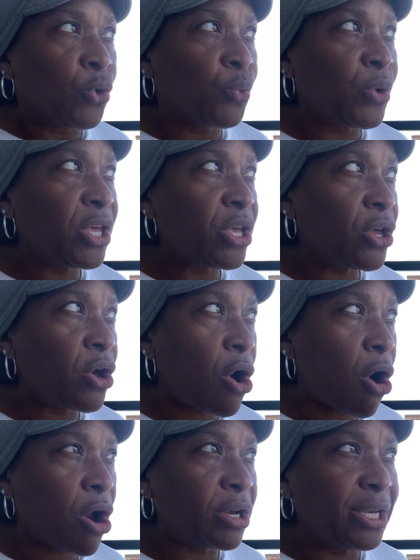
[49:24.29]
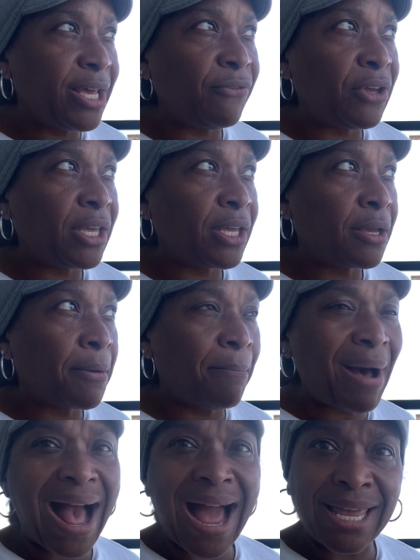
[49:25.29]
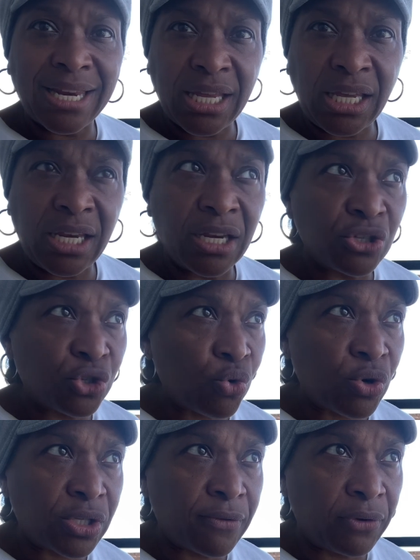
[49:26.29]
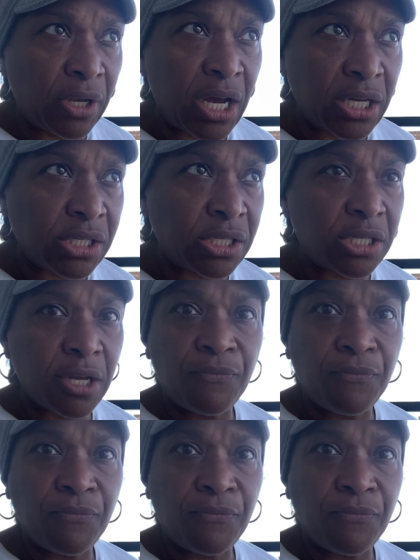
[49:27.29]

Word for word: We are living by and in a source of lust.